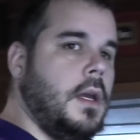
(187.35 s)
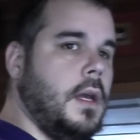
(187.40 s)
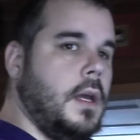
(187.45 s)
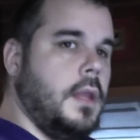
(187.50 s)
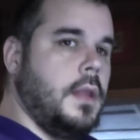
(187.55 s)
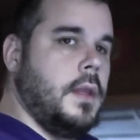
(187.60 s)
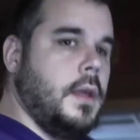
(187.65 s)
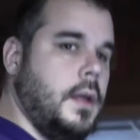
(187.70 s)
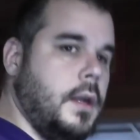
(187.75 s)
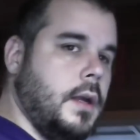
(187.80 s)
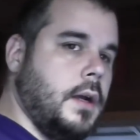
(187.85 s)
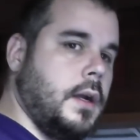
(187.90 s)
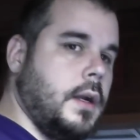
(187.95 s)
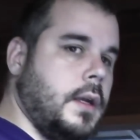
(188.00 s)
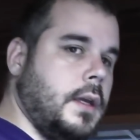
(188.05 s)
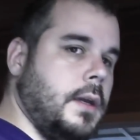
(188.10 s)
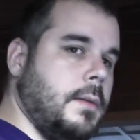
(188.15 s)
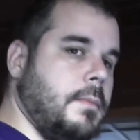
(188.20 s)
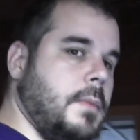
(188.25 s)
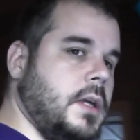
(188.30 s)
And then I'm
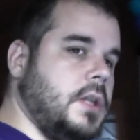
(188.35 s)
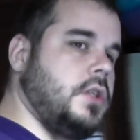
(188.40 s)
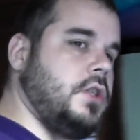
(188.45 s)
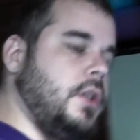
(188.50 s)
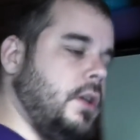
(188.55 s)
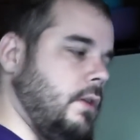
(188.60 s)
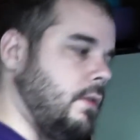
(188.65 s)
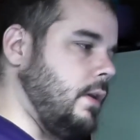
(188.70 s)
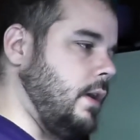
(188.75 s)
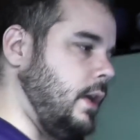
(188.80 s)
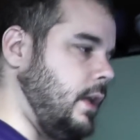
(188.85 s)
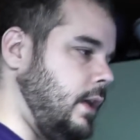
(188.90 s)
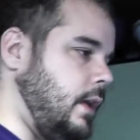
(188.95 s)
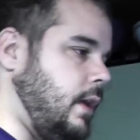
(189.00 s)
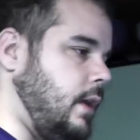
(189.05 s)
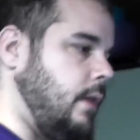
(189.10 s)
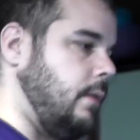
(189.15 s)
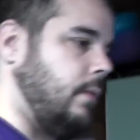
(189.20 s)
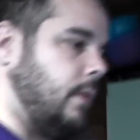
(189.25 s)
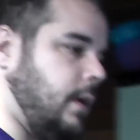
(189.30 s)
gonna get my shit
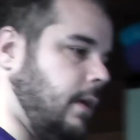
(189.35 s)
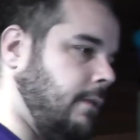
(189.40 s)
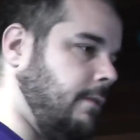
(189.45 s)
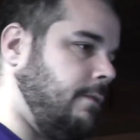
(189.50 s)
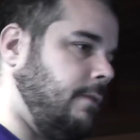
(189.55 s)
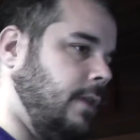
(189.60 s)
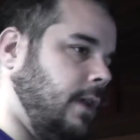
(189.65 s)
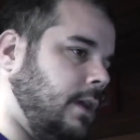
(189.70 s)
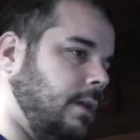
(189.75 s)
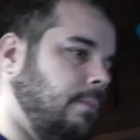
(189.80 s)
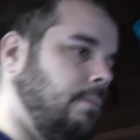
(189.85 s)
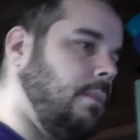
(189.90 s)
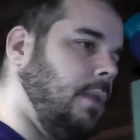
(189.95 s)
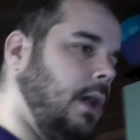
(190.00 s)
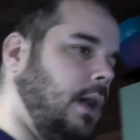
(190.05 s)
ready. We're gonna fucking